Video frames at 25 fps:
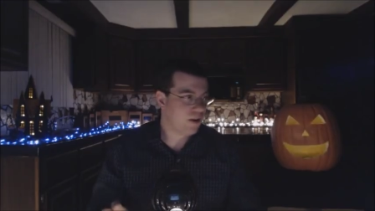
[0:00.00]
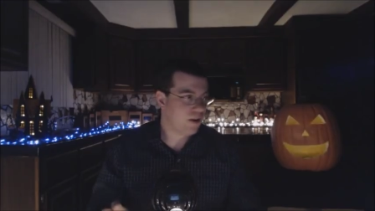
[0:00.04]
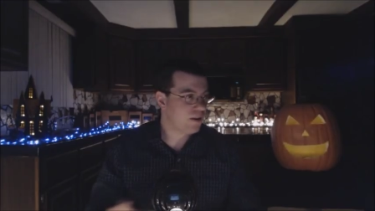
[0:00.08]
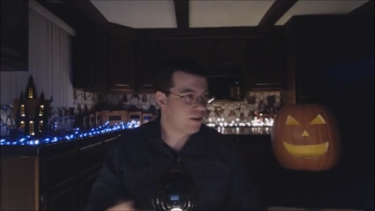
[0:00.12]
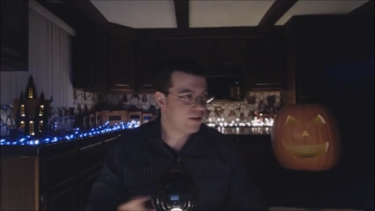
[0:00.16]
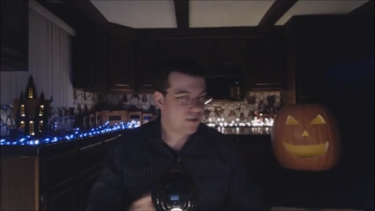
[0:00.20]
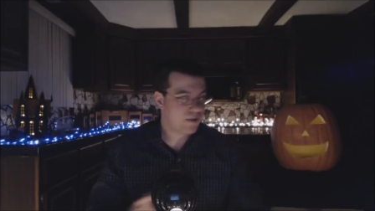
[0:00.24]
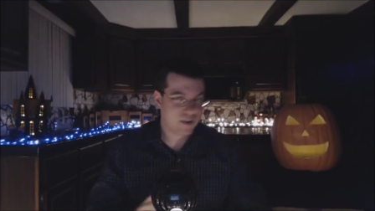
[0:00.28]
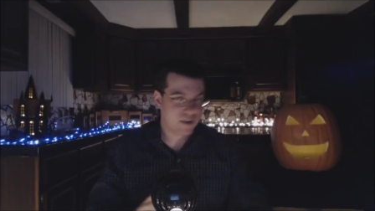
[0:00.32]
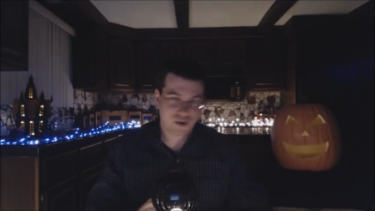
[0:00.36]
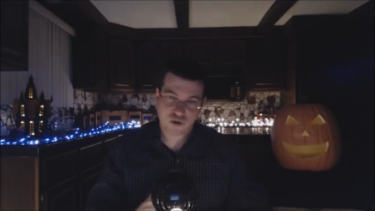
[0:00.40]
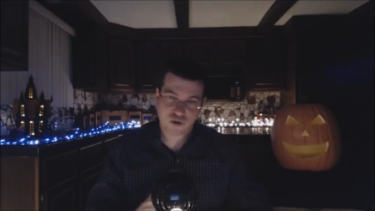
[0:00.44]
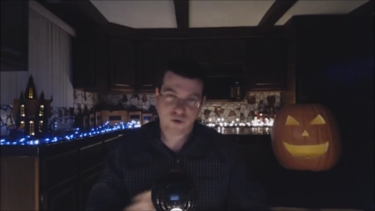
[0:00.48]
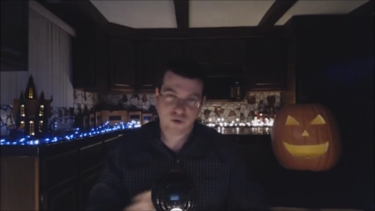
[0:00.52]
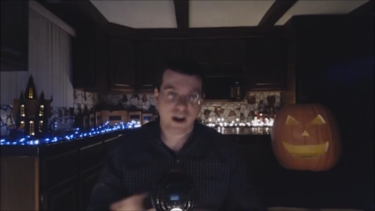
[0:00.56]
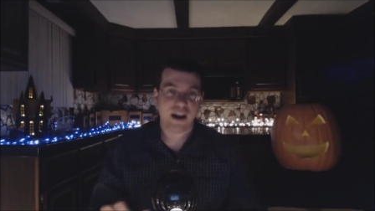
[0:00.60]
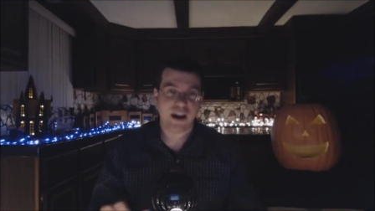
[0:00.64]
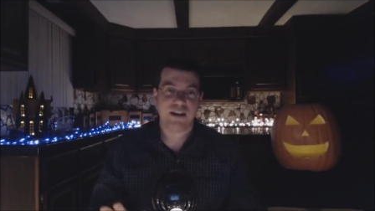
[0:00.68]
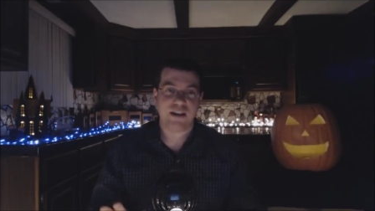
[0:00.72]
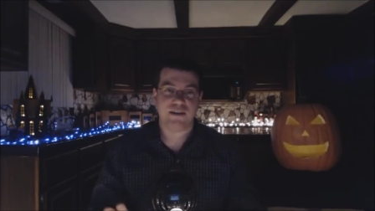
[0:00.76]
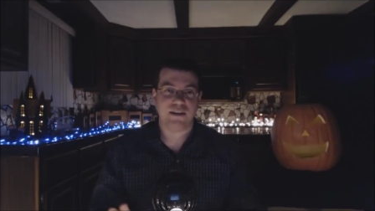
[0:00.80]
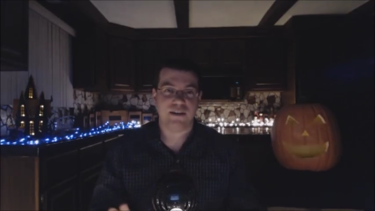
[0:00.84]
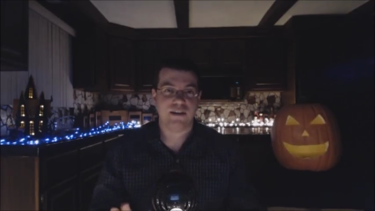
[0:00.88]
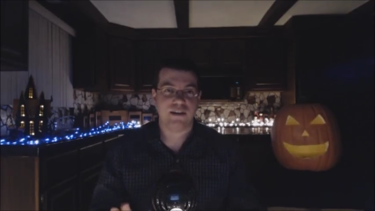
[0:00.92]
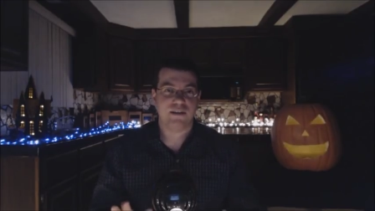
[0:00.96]
I know, it's
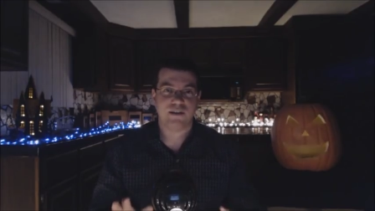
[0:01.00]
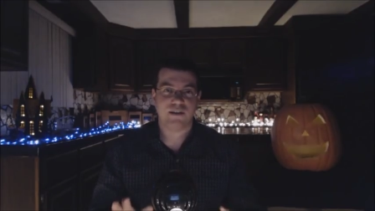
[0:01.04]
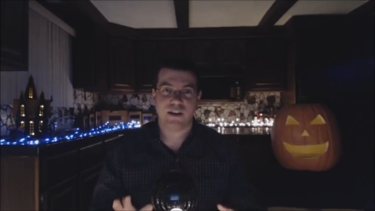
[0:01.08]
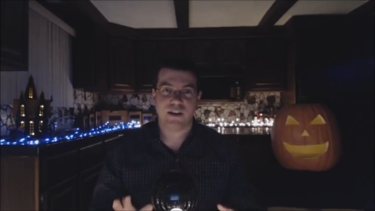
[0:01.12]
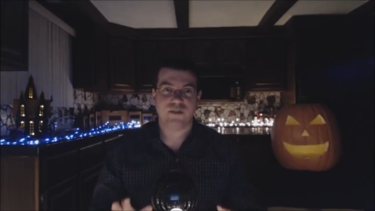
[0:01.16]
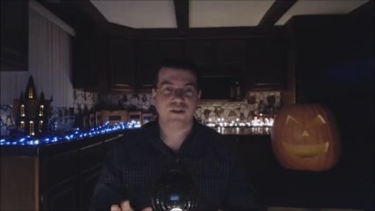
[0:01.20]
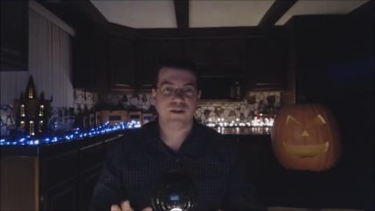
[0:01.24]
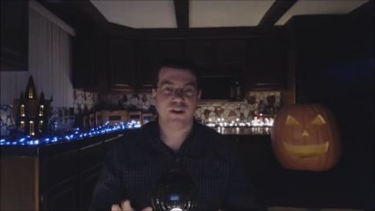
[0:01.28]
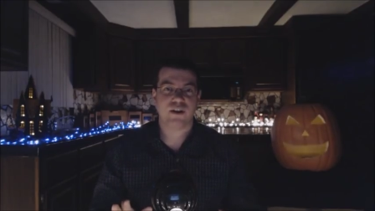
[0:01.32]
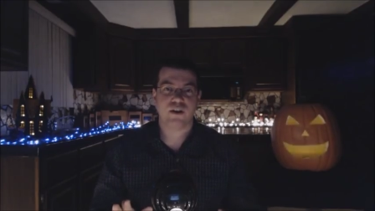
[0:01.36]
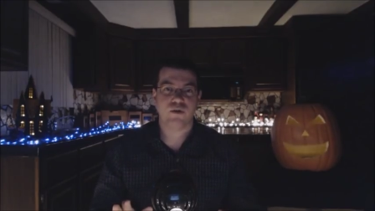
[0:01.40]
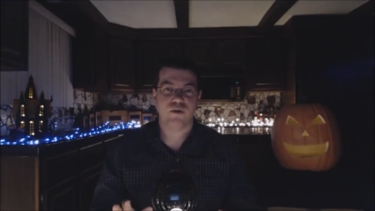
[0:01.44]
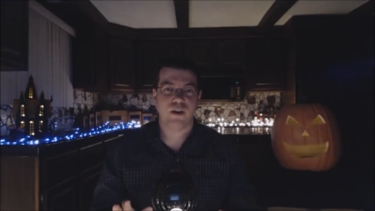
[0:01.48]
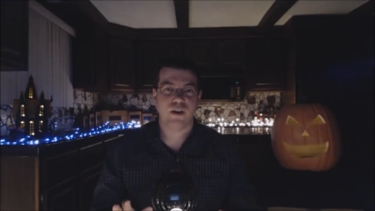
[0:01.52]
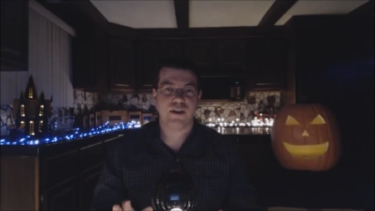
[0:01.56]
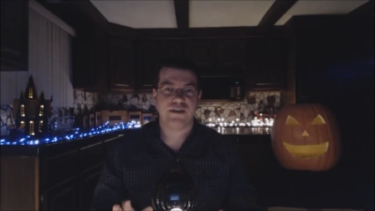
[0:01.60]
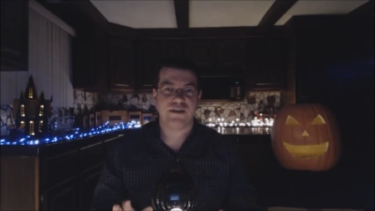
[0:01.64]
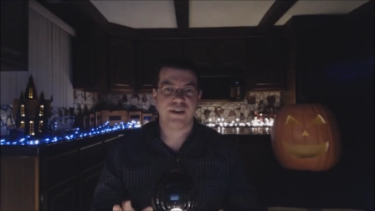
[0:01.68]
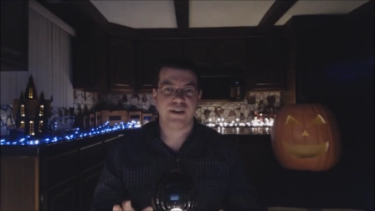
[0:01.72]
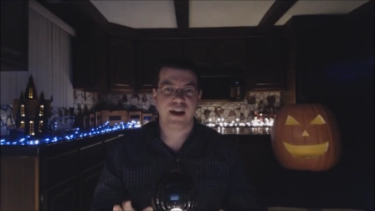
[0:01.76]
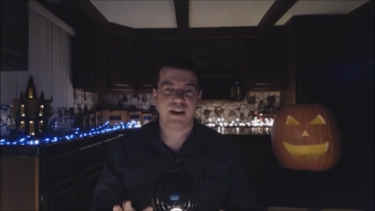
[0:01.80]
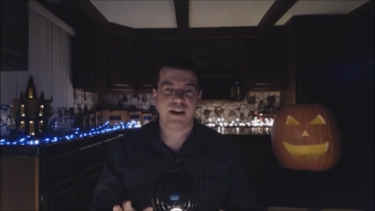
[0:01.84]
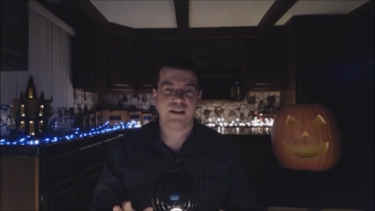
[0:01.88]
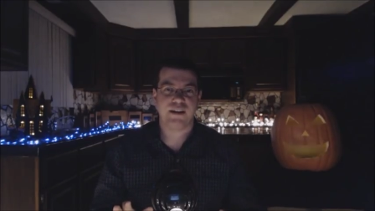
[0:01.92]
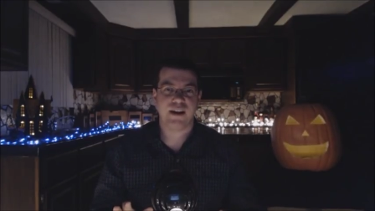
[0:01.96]
crazy. It sounds like a
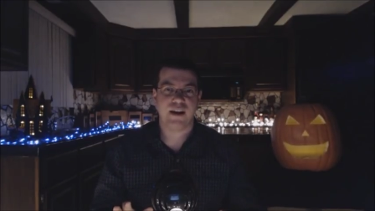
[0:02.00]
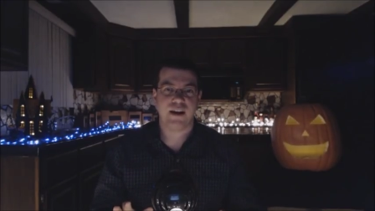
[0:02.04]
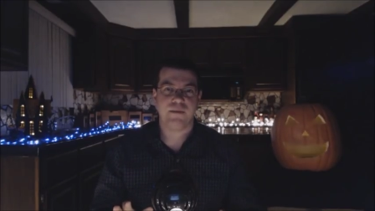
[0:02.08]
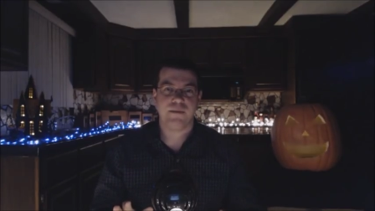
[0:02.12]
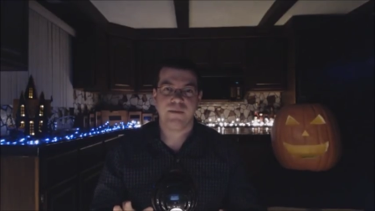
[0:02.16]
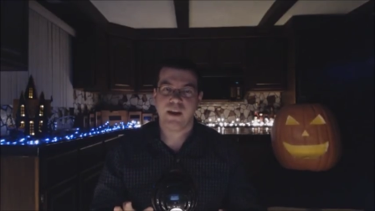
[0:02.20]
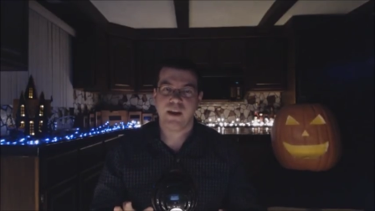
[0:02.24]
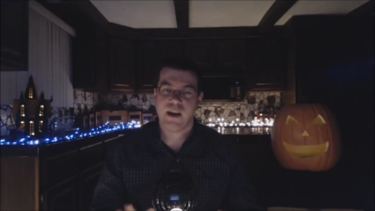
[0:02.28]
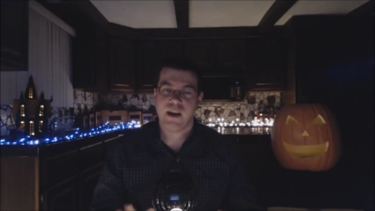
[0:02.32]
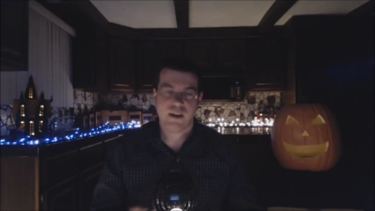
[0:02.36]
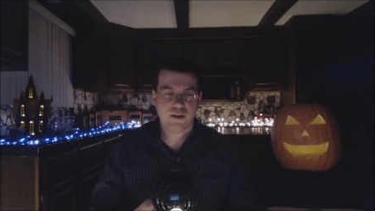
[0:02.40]
crazy idea.